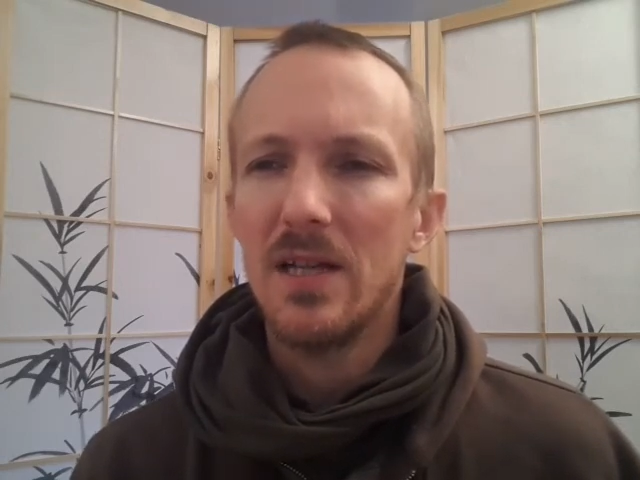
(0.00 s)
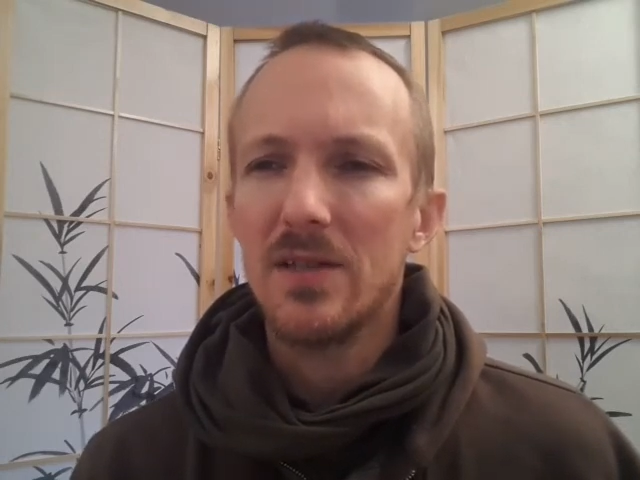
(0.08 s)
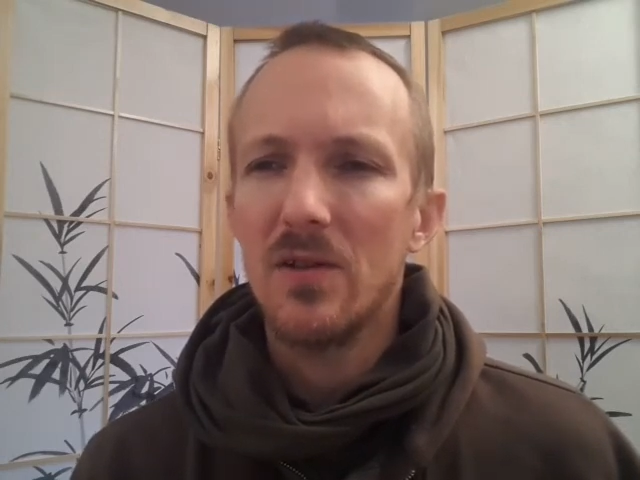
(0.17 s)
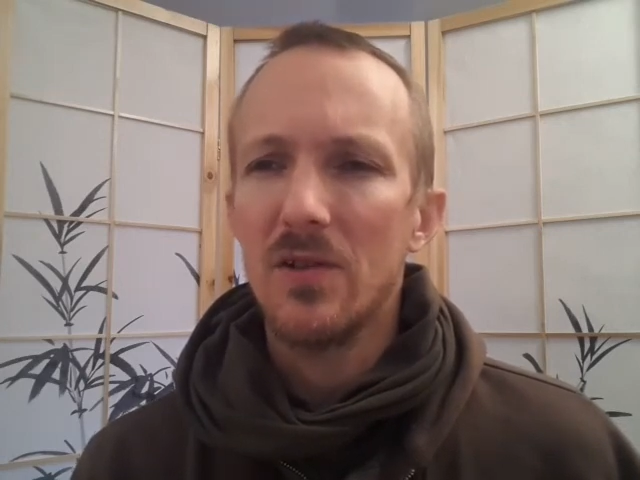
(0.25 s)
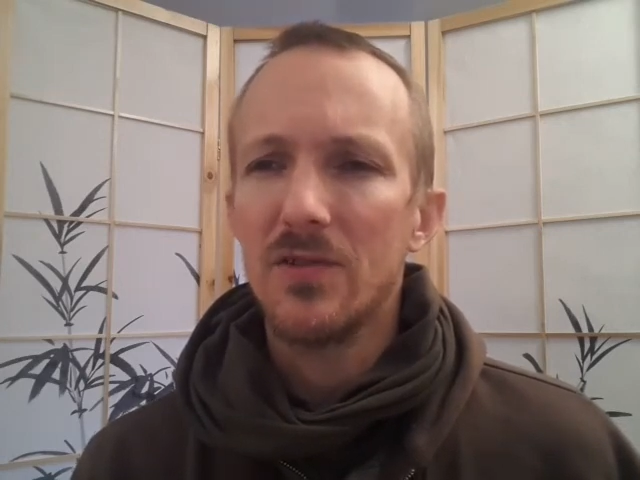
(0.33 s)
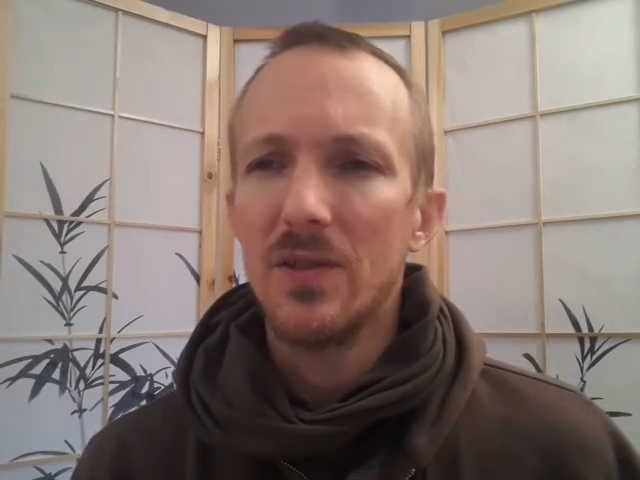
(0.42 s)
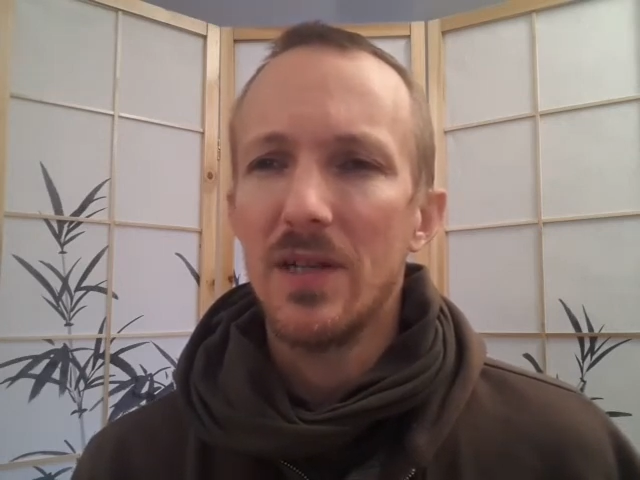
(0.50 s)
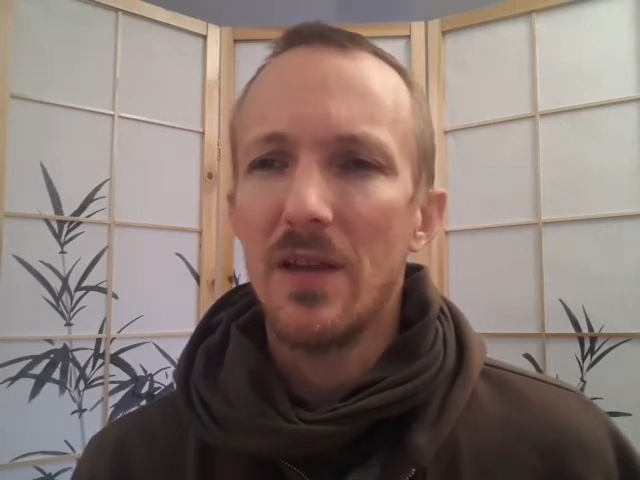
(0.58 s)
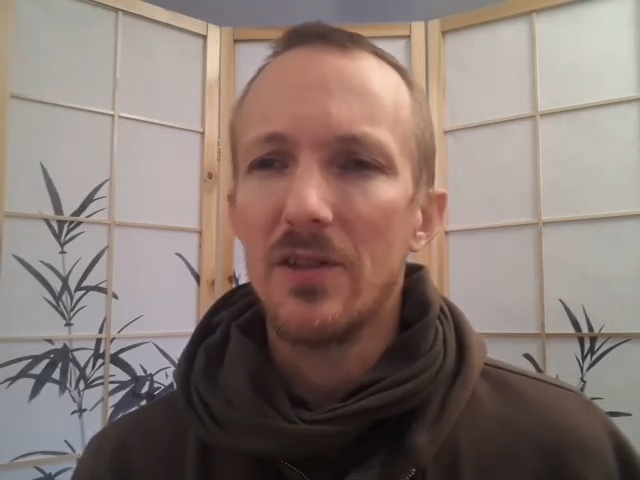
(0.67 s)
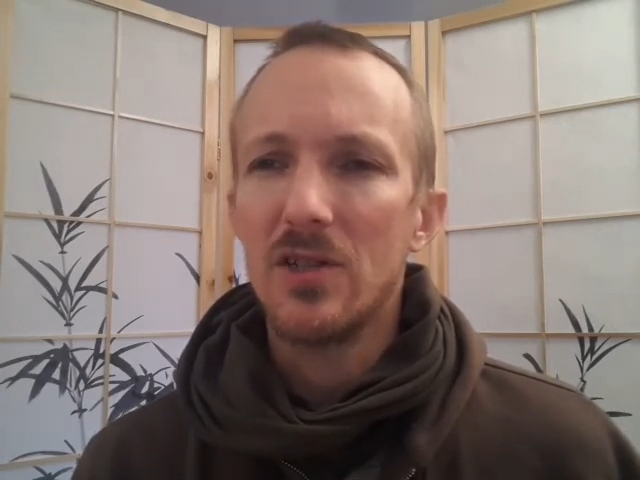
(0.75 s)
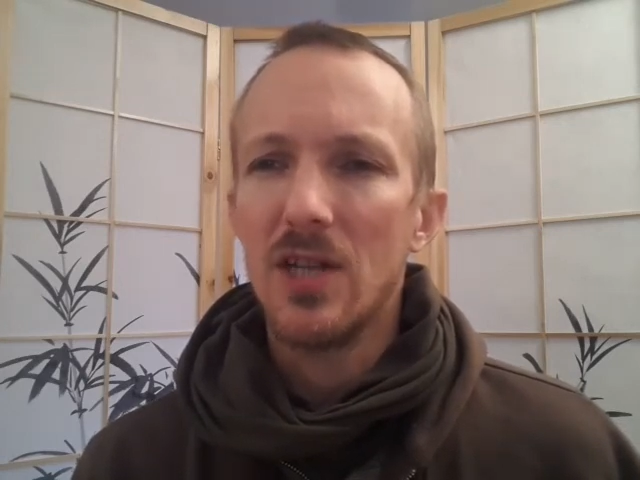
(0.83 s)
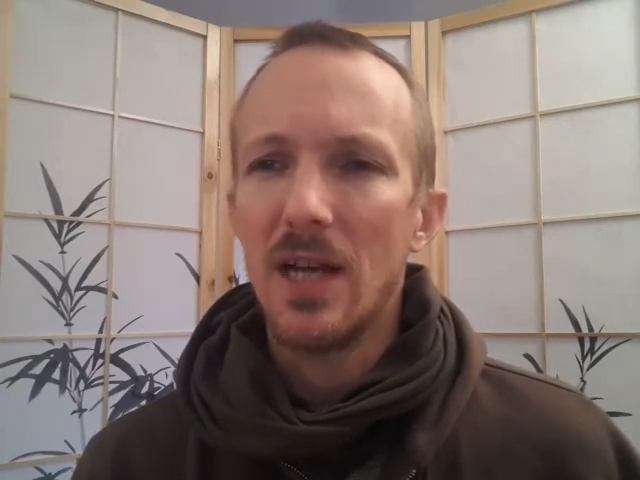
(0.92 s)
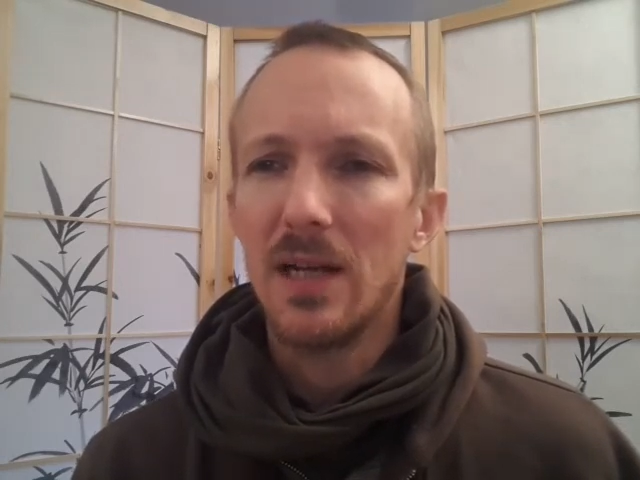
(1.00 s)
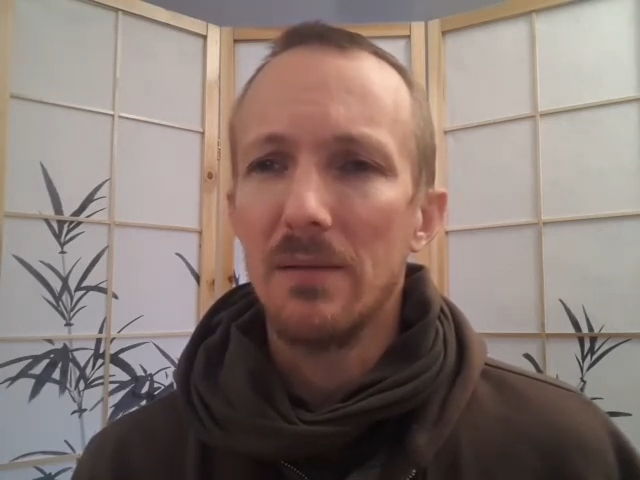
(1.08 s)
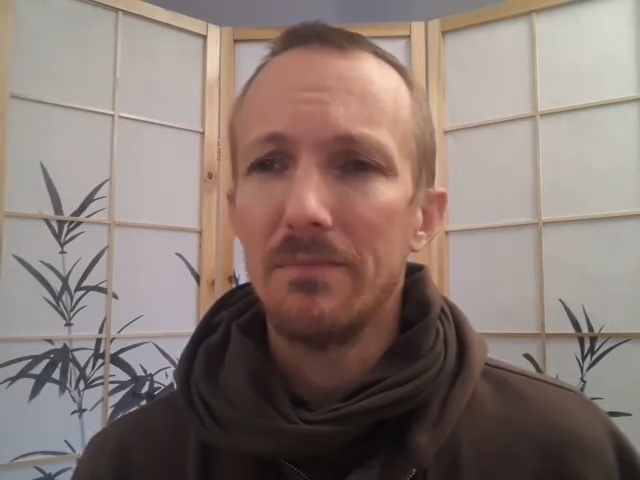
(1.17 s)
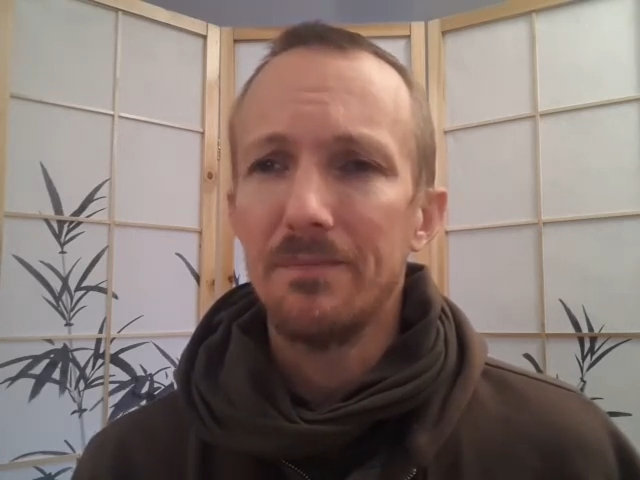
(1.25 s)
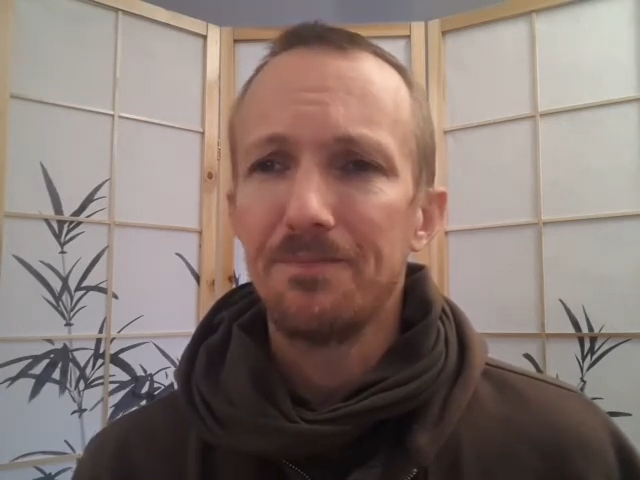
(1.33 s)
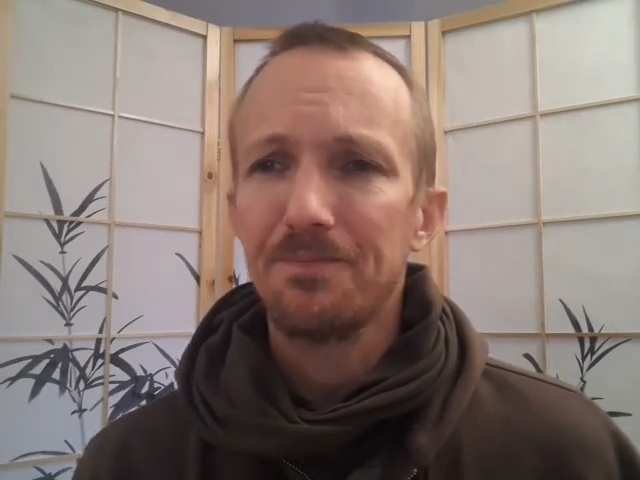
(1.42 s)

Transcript: There's also another channel,